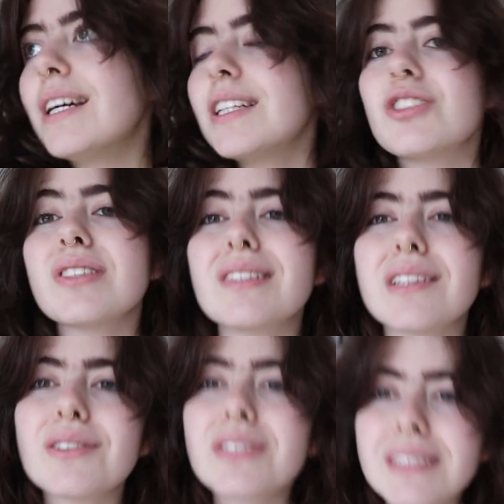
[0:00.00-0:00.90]
it just
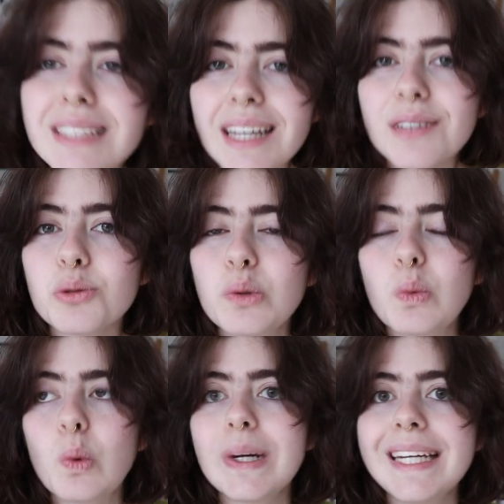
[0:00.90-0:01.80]
looks like
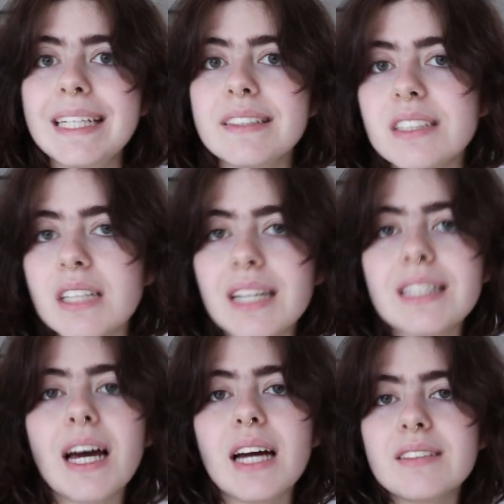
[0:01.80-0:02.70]
weird
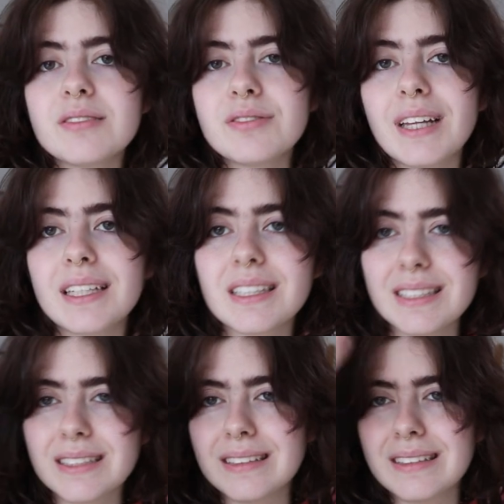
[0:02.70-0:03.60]
and kind of
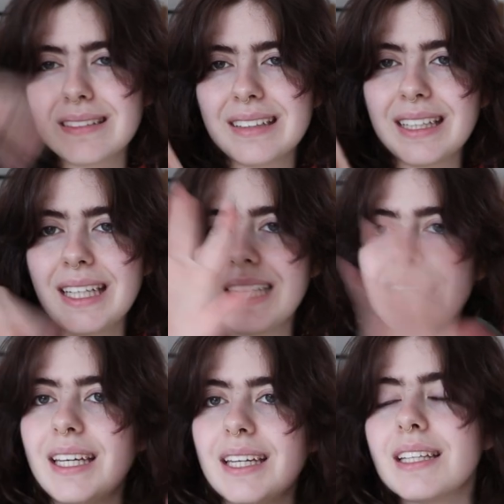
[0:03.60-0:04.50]
like
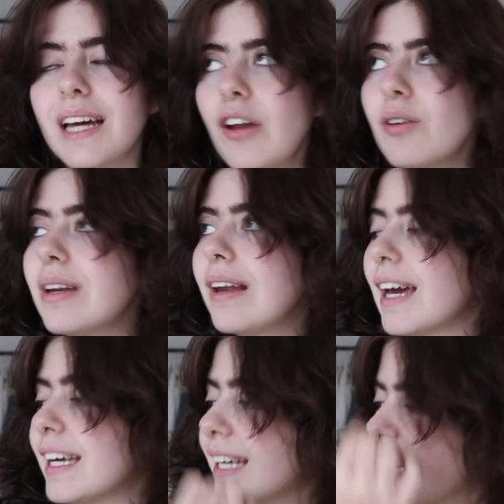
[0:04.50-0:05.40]
sleeky and I don't
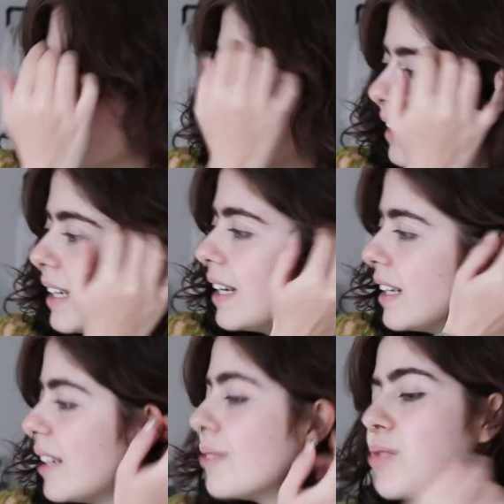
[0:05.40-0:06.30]
like it.
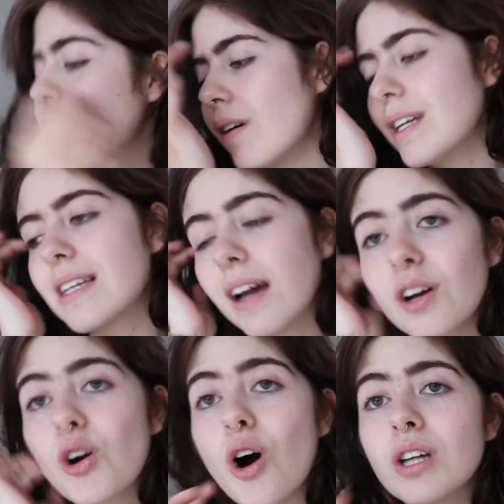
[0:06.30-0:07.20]
So it's like
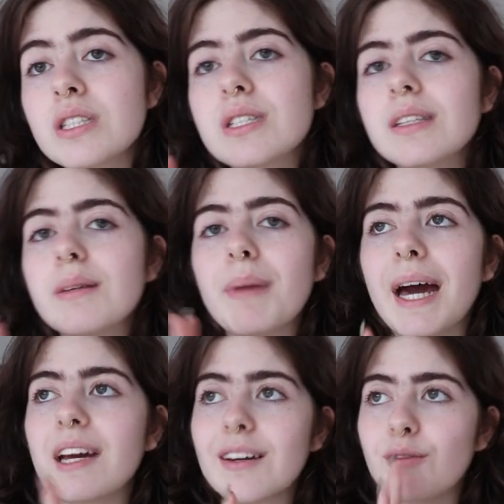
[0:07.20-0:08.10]
a constant
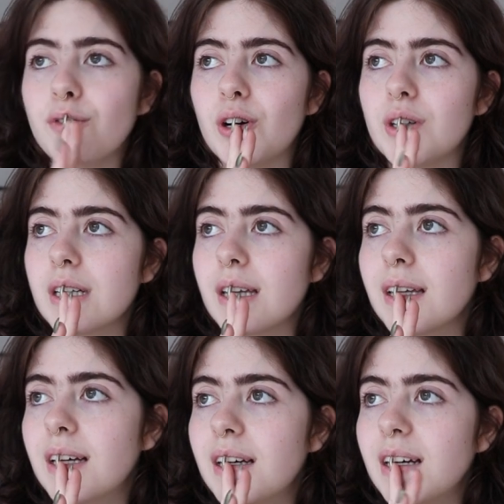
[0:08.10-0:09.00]
back and forth.
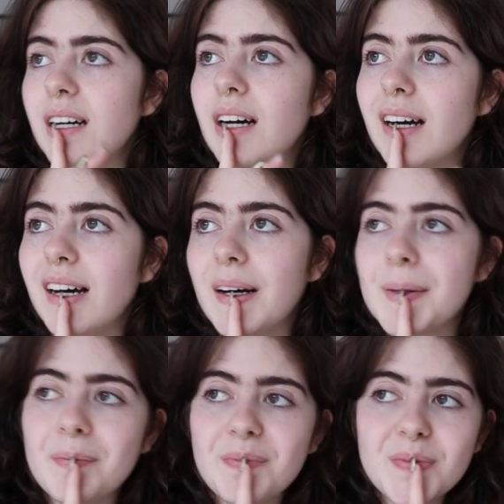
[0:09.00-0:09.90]

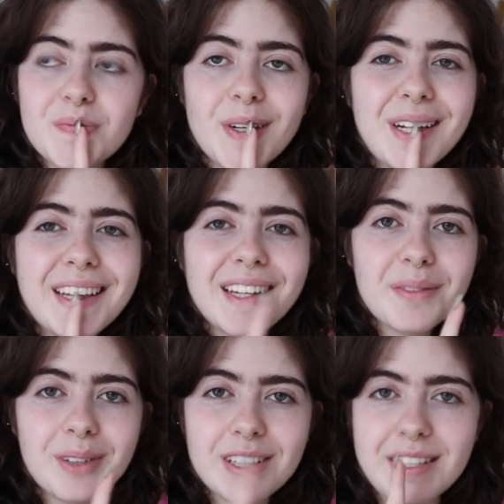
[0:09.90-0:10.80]
Um, but I think
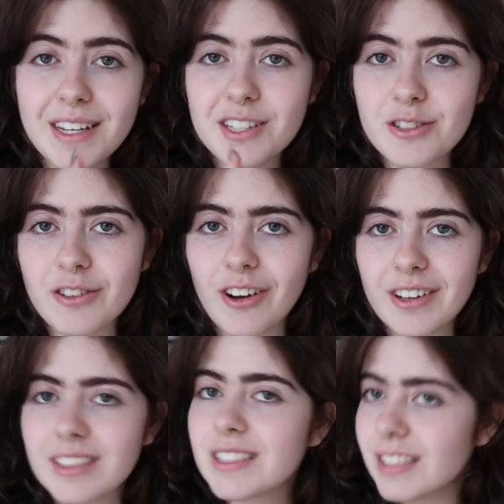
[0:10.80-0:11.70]
I'm gonna stay
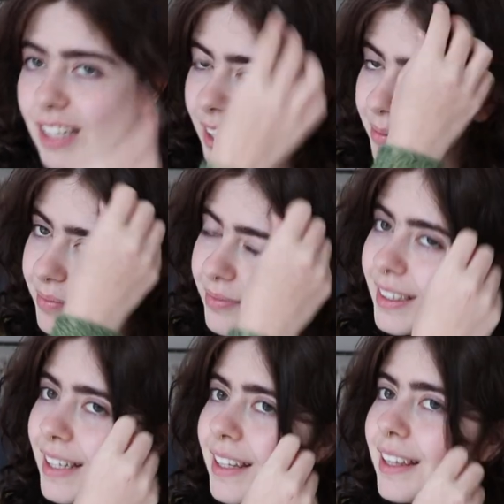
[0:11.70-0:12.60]
strong this time.
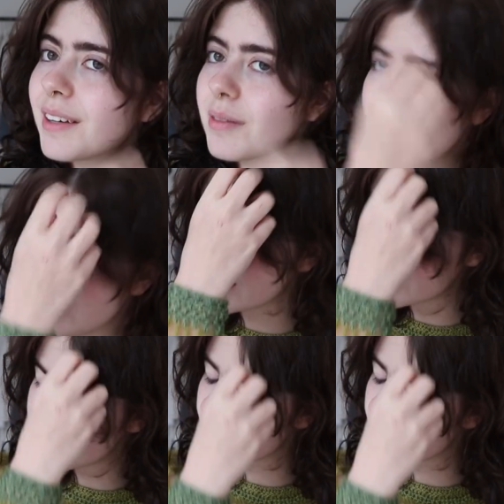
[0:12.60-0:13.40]
I think I'm gonna stay